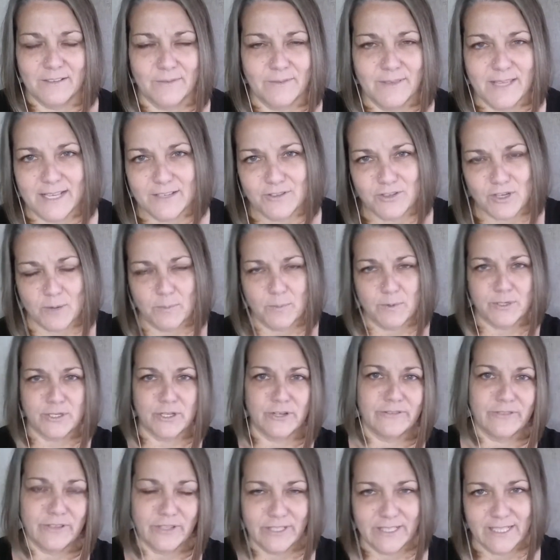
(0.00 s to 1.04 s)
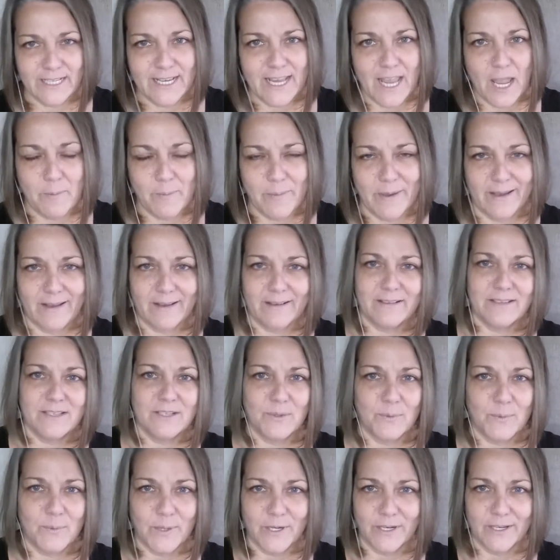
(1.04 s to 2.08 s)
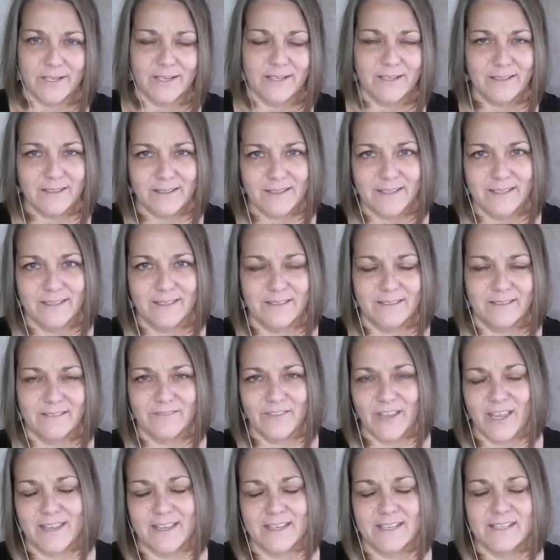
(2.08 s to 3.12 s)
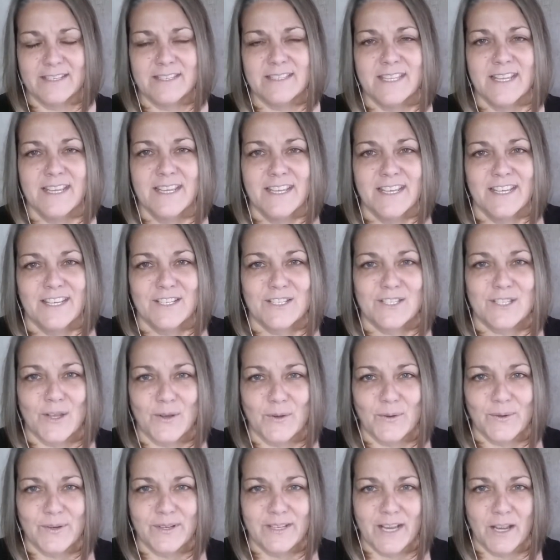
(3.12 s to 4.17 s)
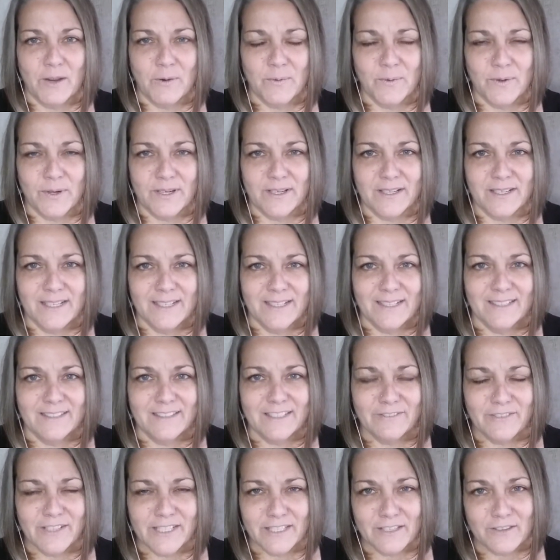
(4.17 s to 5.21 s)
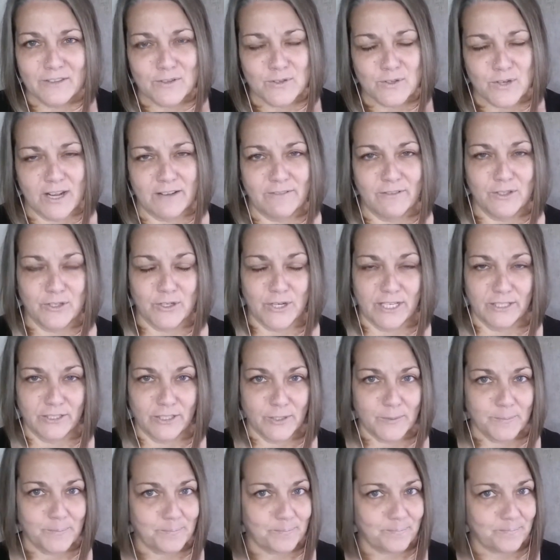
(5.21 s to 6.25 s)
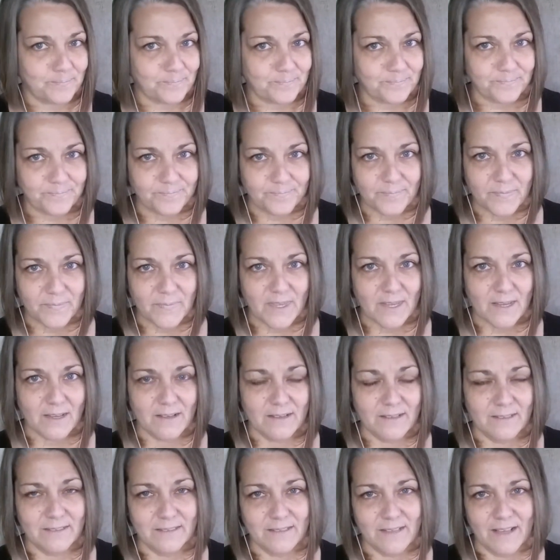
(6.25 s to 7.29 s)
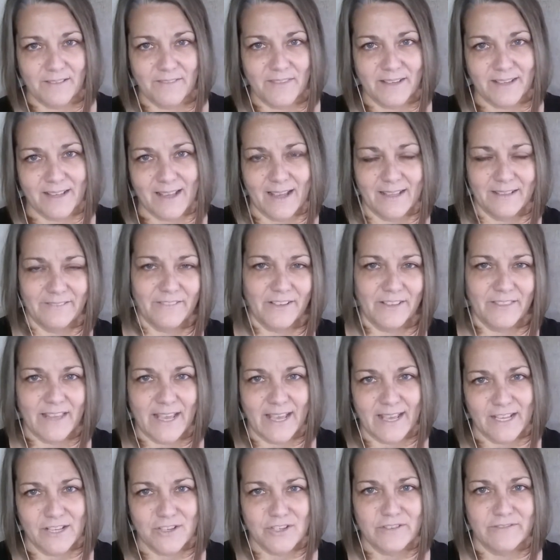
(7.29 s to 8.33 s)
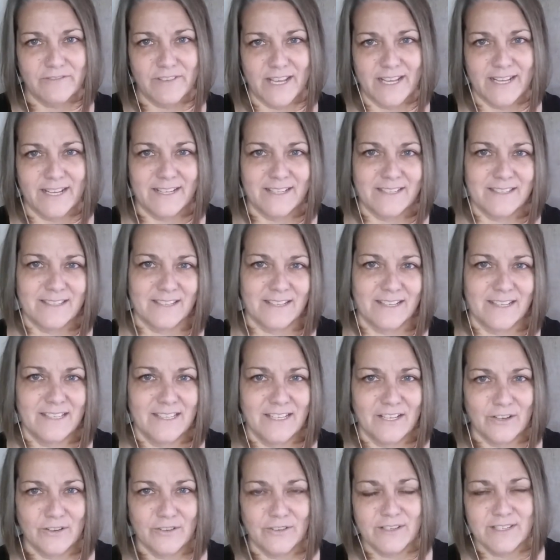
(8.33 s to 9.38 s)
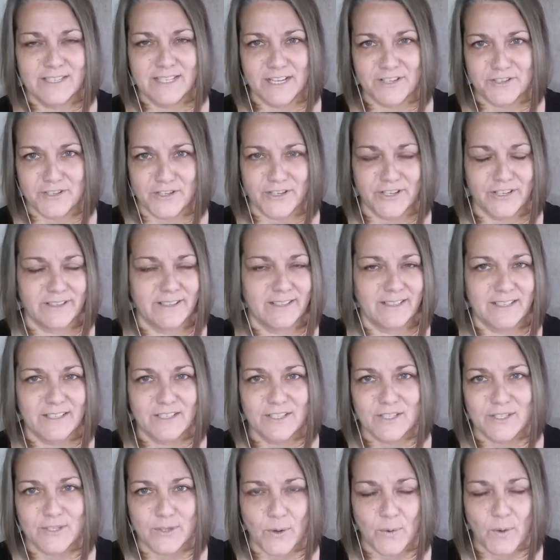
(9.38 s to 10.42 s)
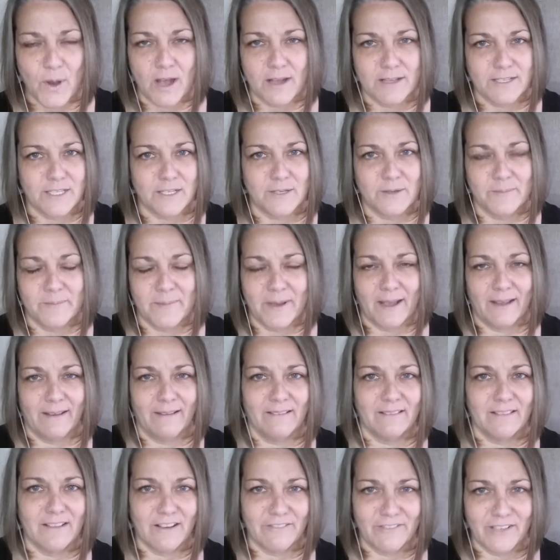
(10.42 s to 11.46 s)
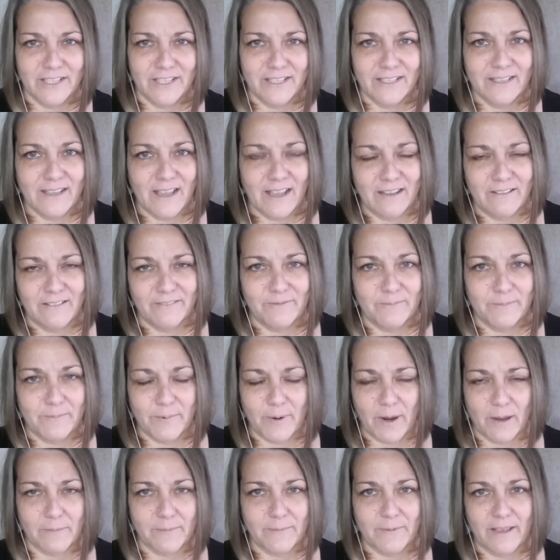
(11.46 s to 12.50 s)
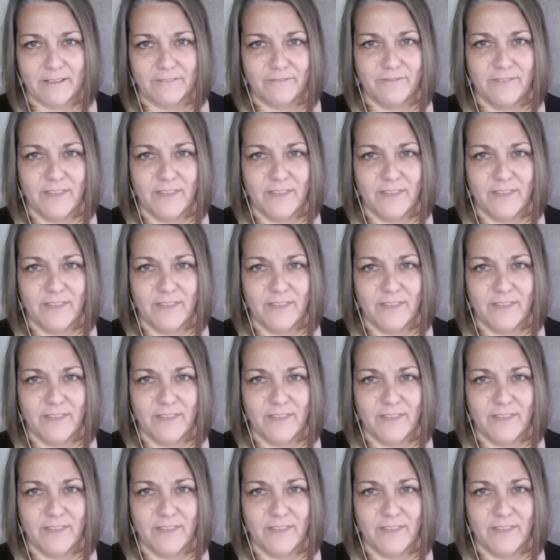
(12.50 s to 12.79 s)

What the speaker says: that job was over and he came back to work in Vegas. So now we're living in the travel trailer on the kind of on the edge of Vegas, like near the desert, and it's so awesome. I love it. I've